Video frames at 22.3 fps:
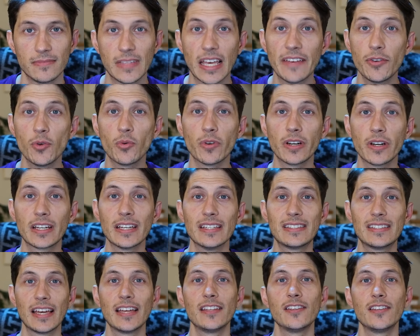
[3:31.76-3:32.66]
If you want to
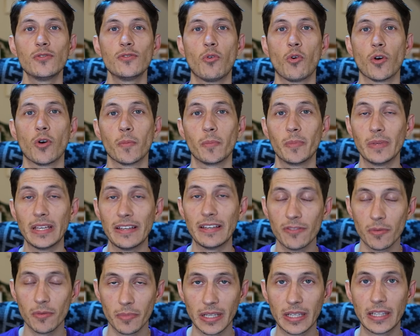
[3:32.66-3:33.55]
continue or
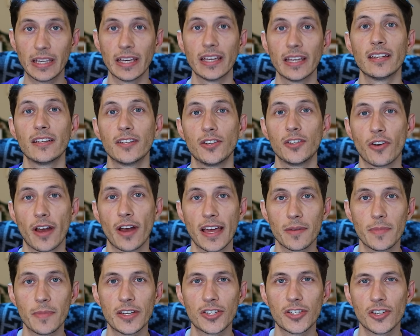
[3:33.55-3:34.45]
even begin your
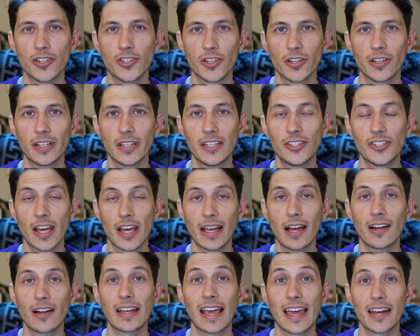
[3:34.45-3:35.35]
animation journey,
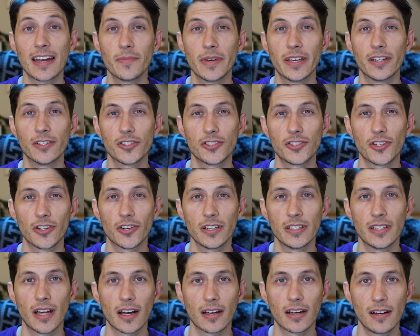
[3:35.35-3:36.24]
check out
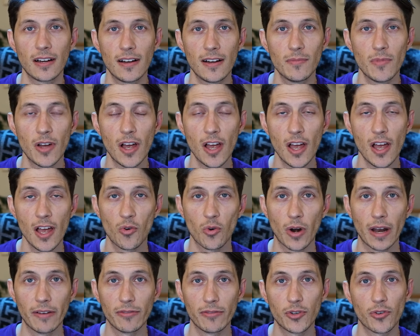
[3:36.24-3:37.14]
animatorsjourney.com,
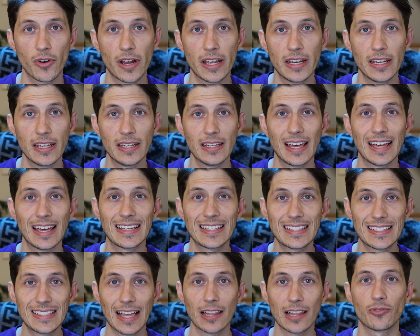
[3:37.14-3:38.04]
where I've created
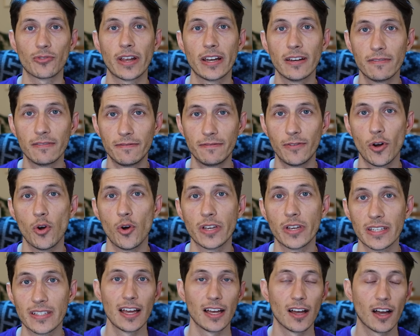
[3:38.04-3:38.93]
accelerated
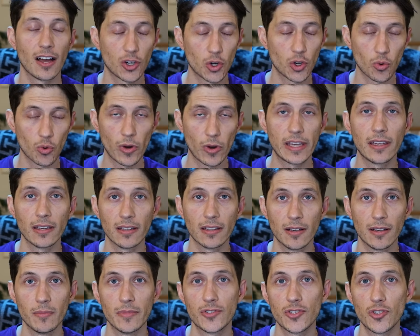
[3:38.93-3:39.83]
focused
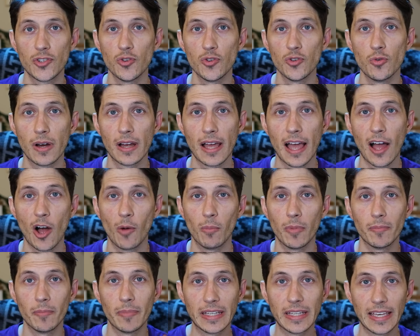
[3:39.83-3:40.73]
curriculum to
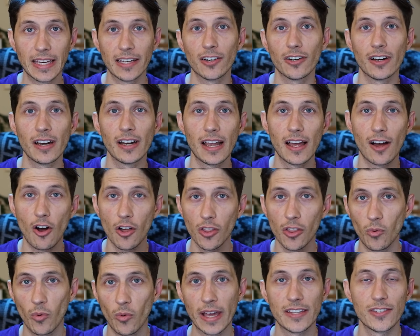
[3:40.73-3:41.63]
help beginner
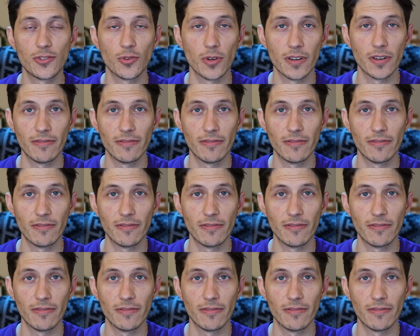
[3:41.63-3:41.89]
all the way to